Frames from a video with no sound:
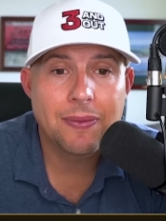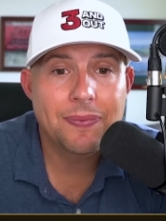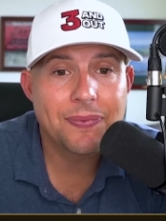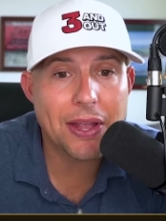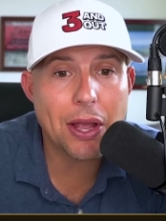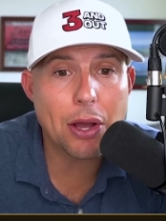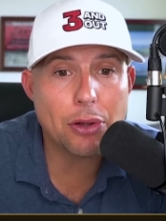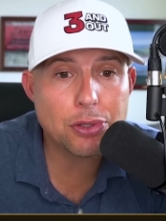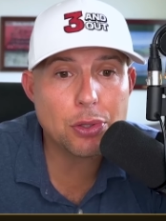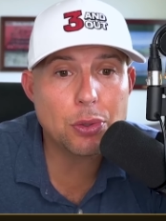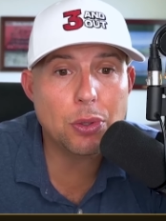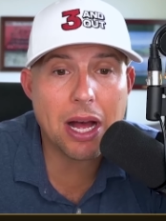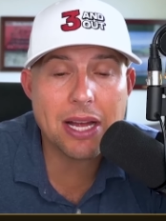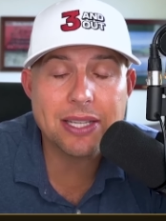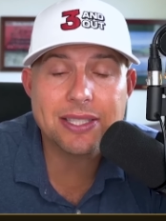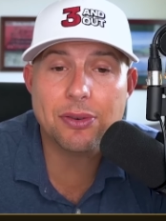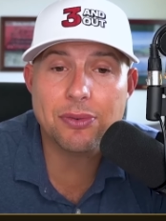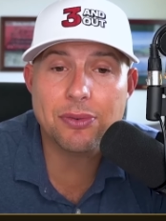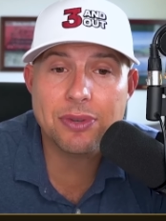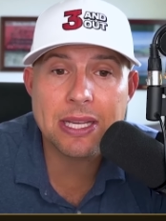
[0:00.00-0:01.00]
They also
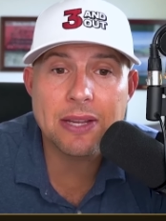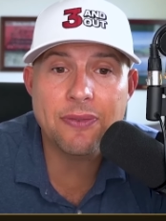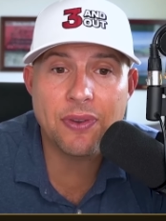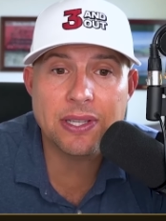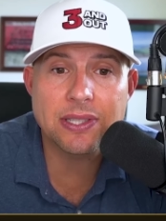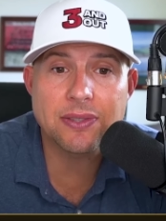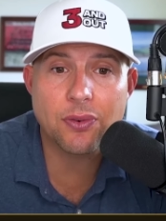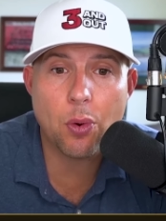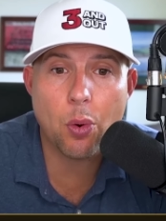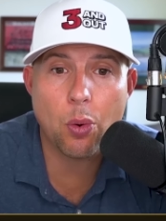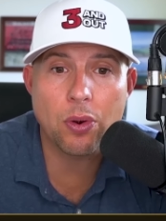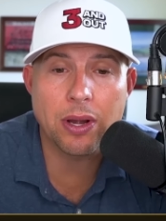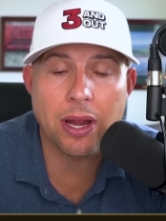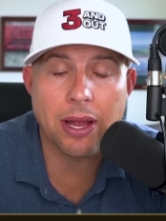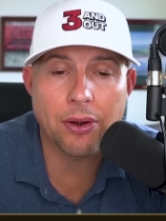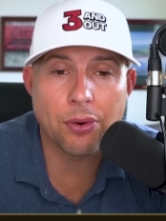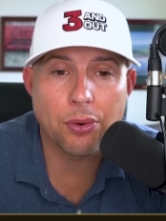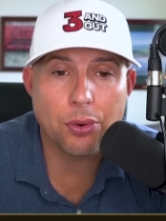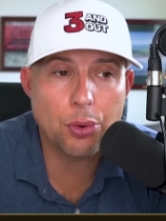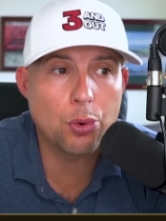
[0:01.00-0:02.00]
lost their defensive
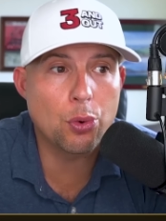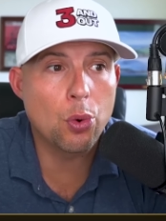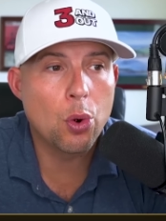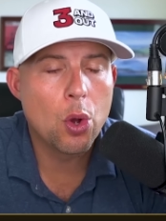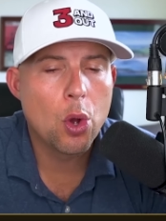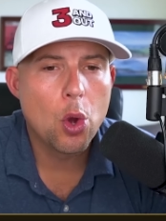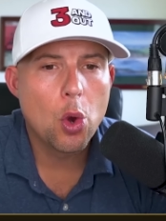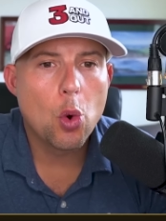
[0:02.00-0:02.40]
coordinator, who,